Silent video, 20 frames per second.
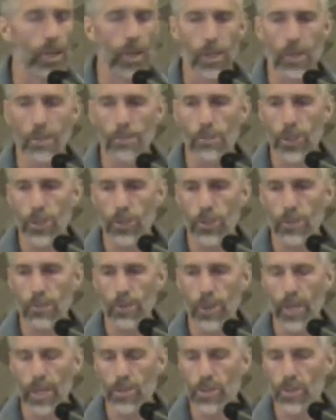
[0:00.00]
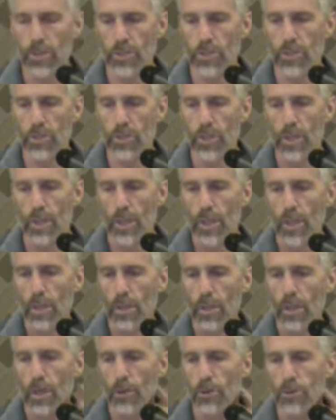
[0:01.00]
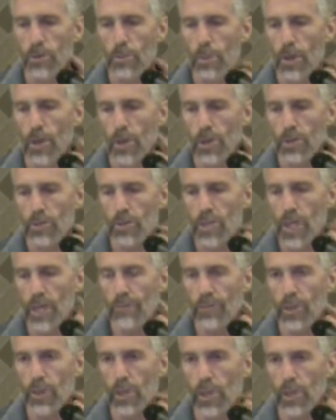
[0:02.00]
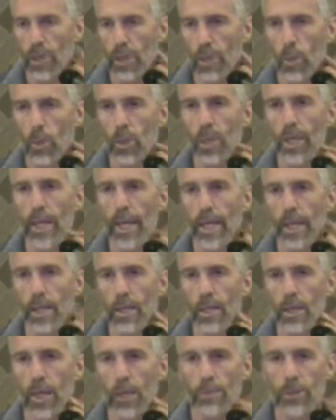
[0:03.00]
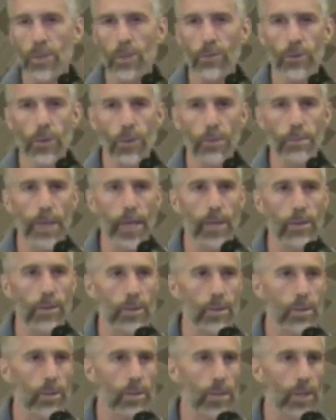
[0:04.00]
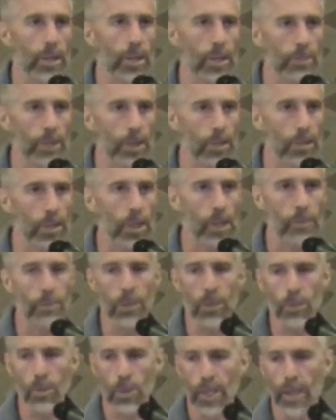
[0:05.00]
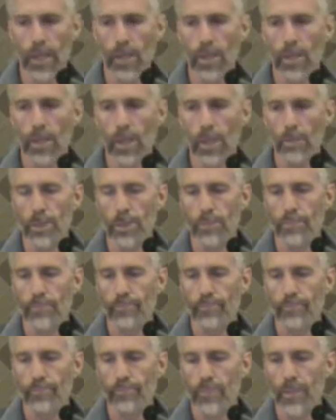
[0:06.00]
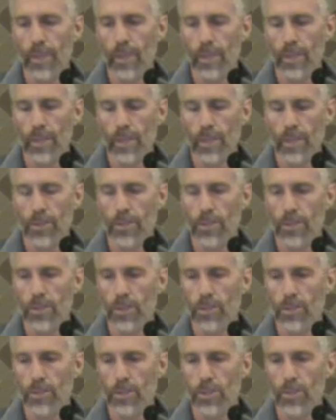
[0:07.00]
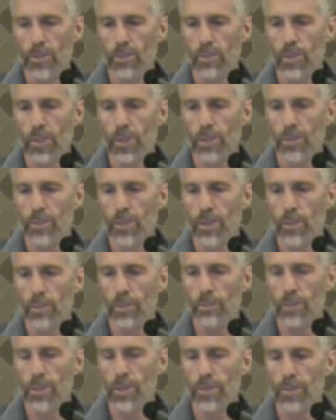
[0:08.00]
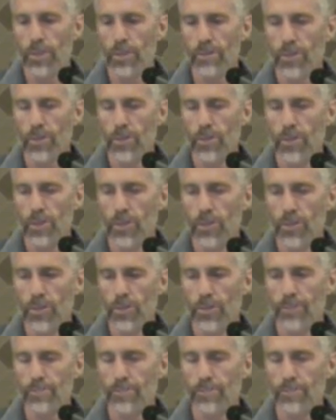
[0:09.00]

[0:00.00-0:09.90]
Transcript: combustion processes. And those are particles that have very little organic carbon. You've heard about elemental carbon and organic carbon. This thing just doesn't want to stick with me, does it, this cursor?